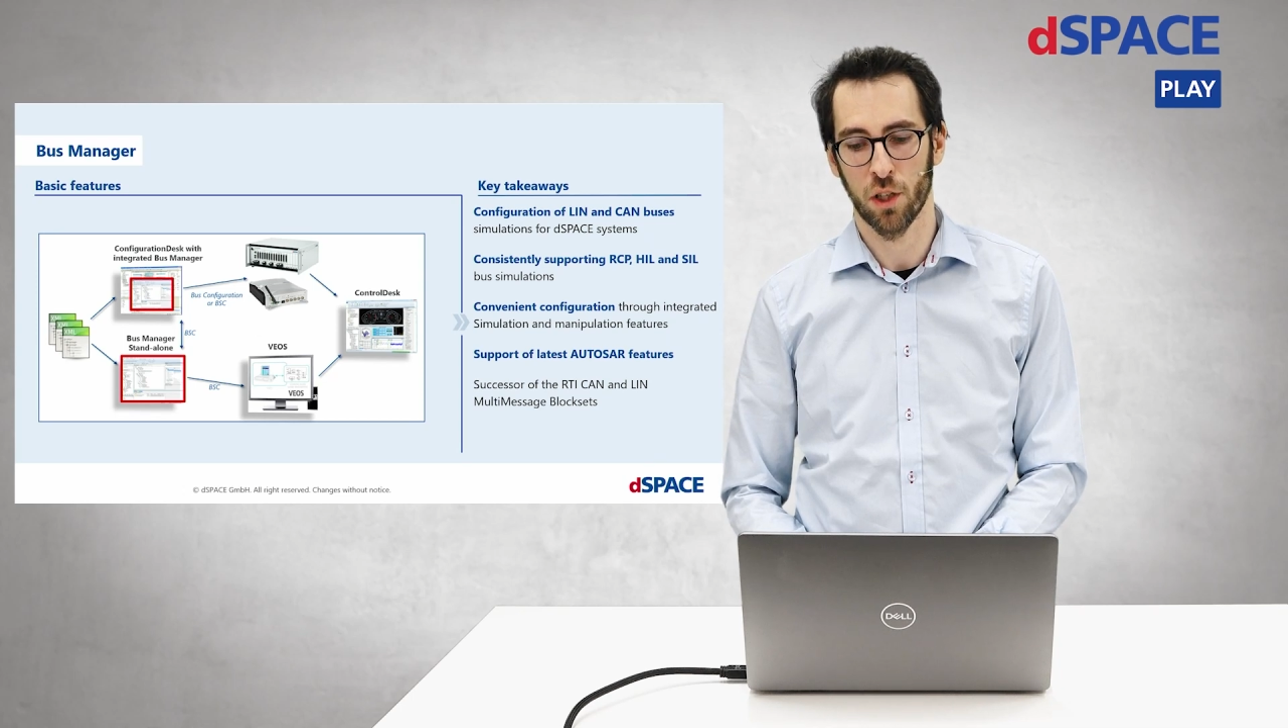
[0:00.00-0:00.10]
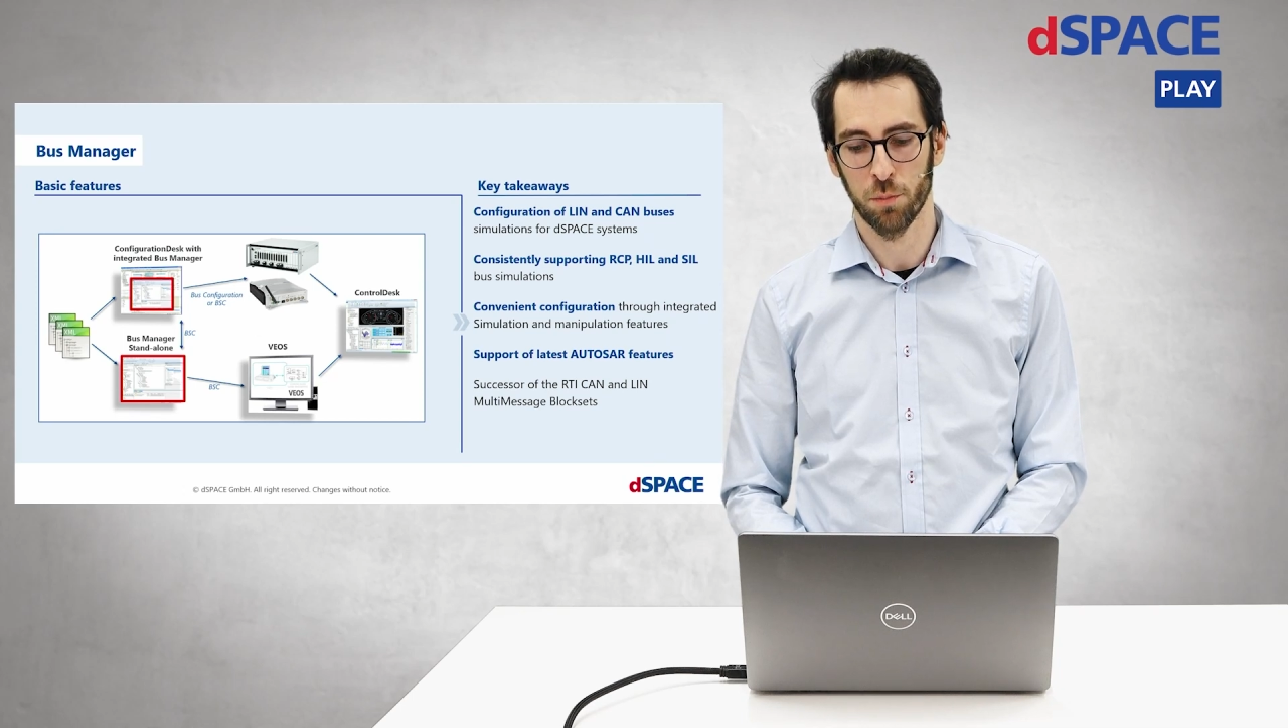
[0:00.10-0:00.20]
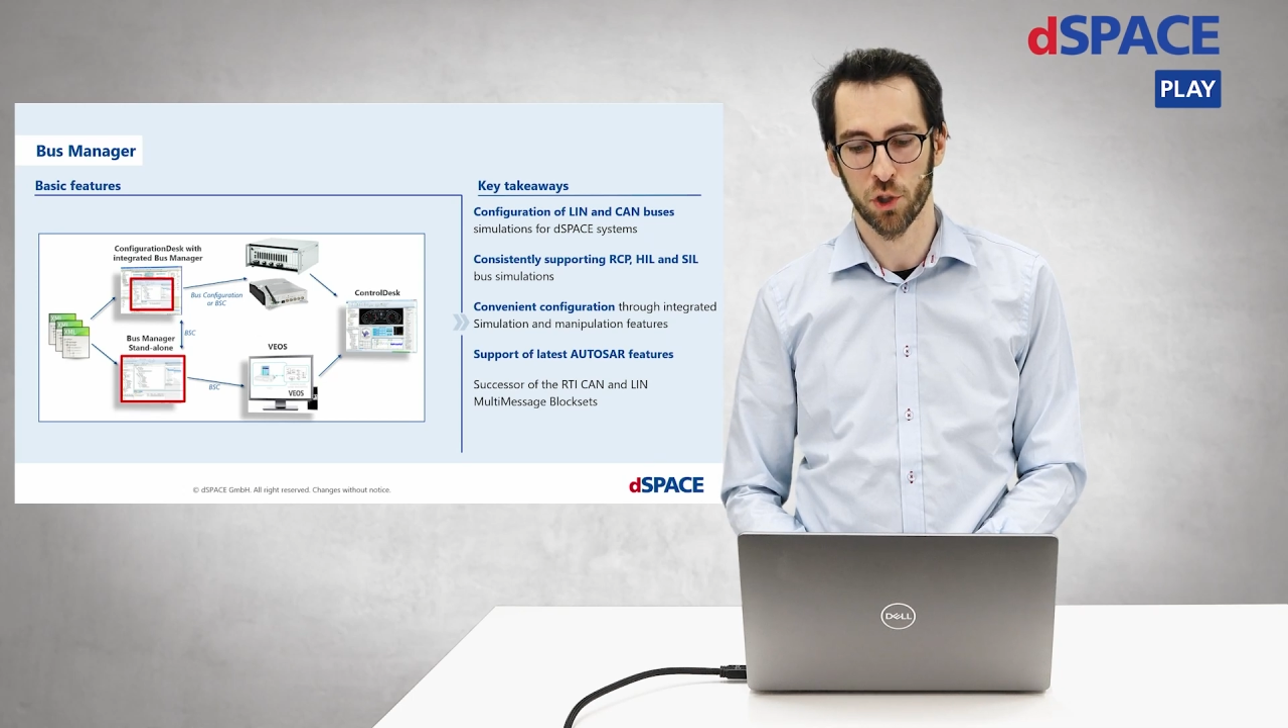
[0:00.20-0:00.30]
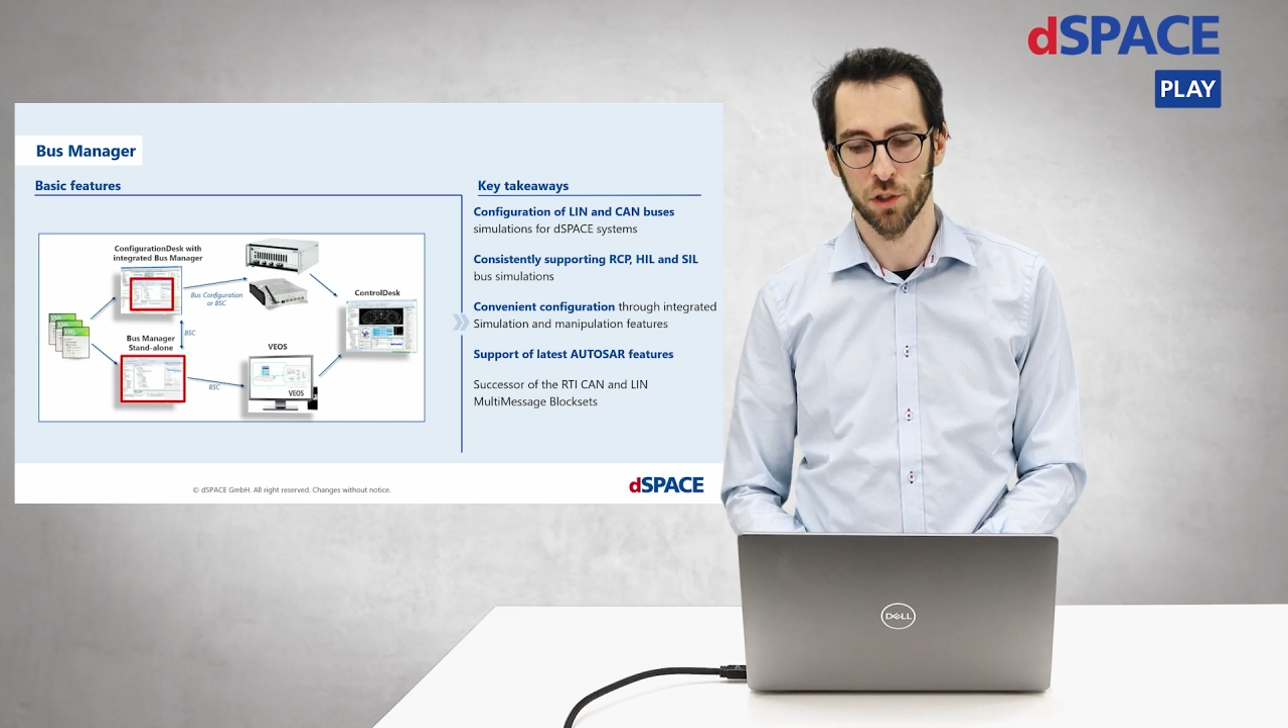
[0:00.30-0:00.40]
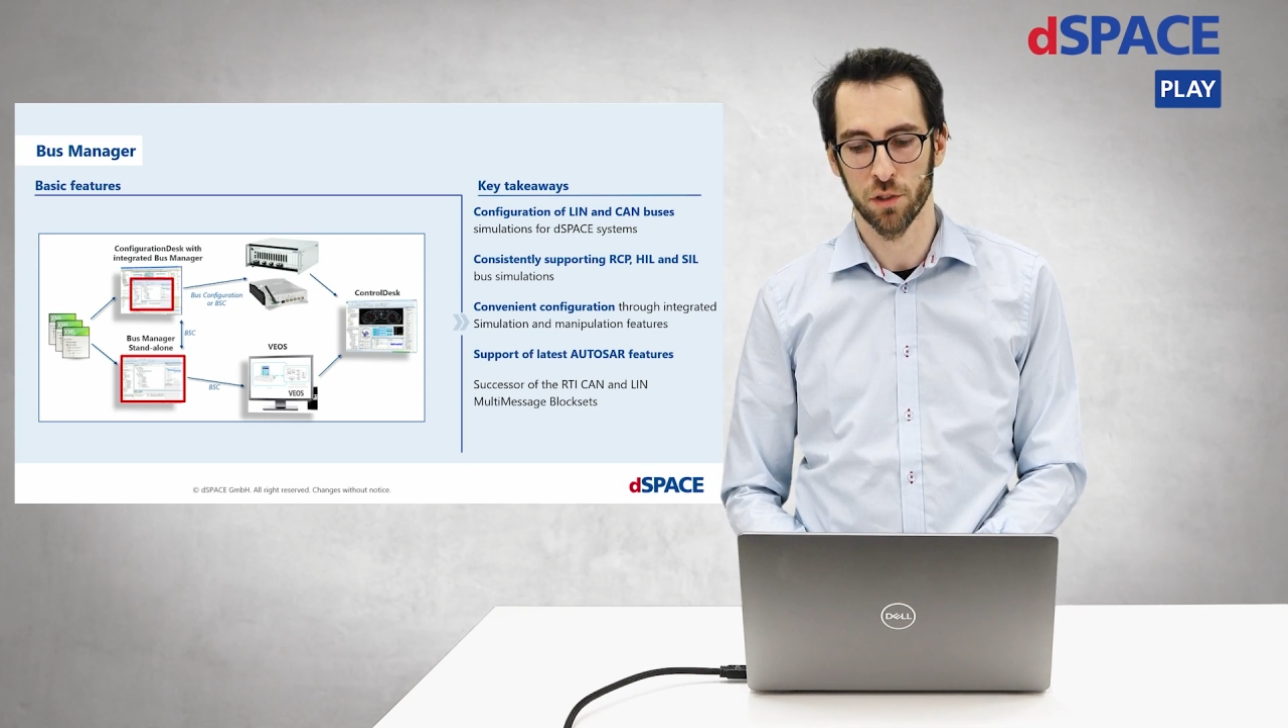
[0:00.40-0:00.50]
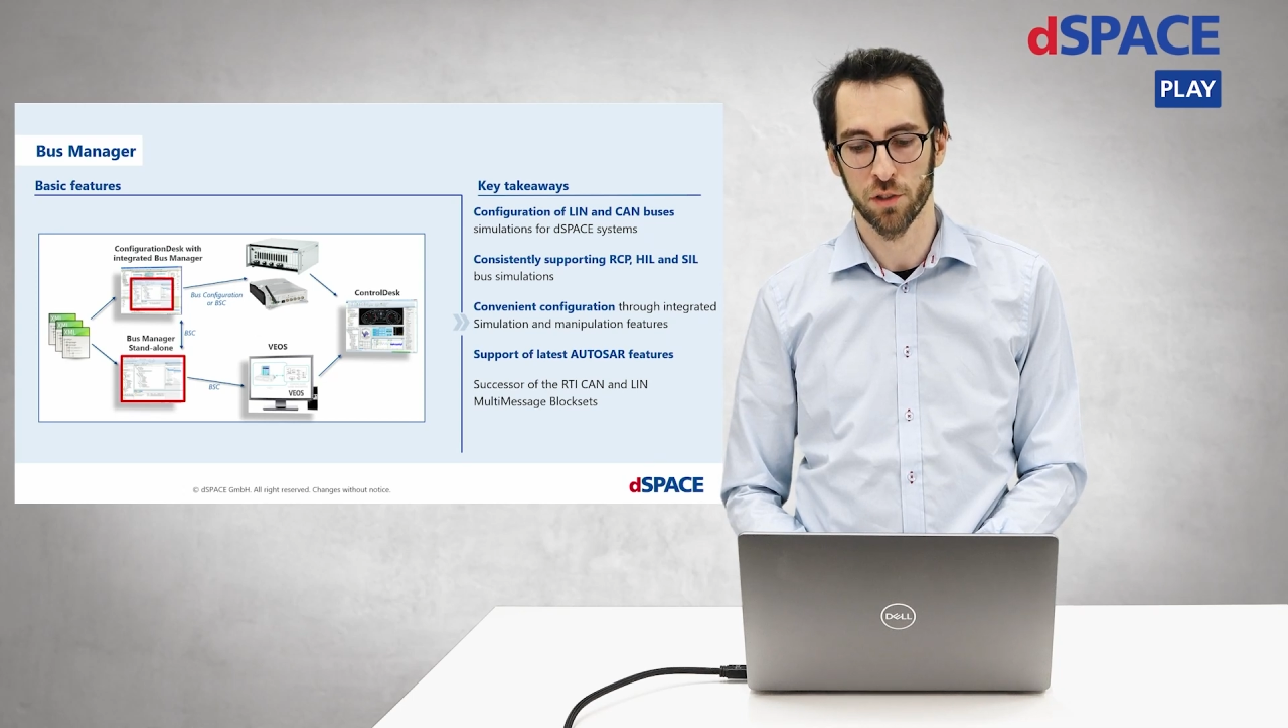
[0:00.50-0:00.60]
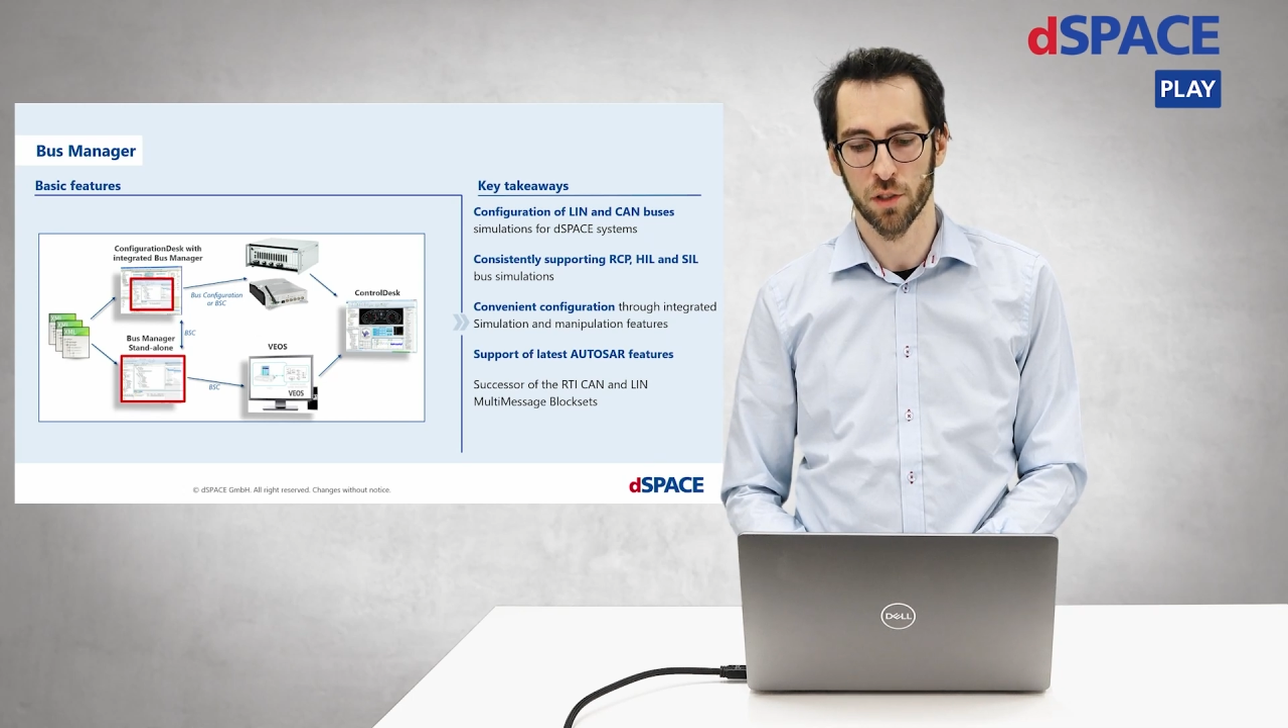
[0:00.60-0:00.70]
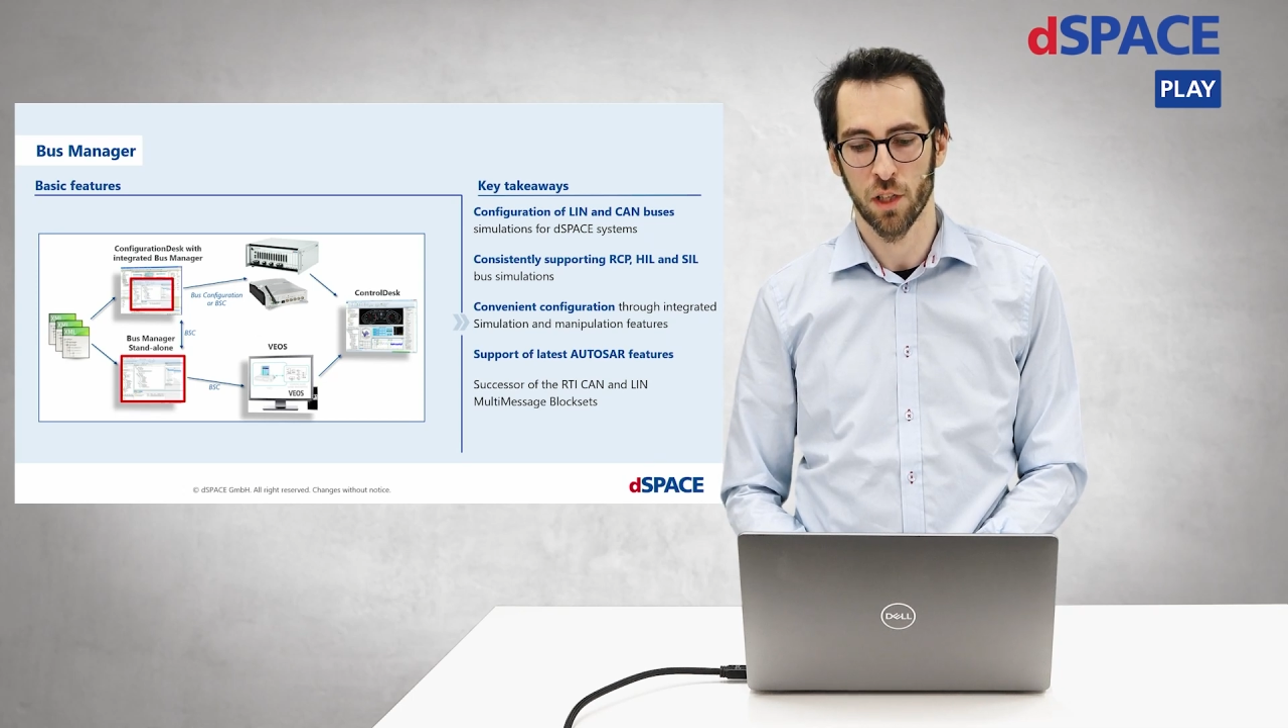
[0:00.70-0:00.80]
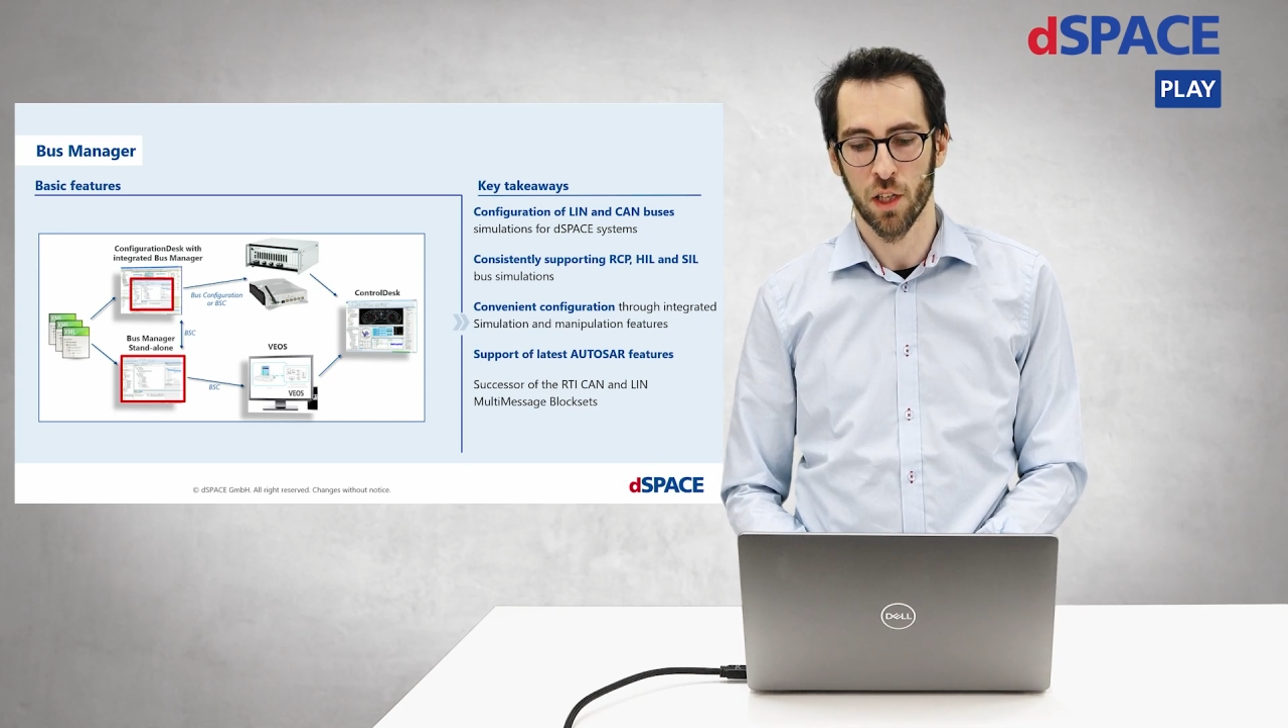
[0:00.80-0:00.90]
options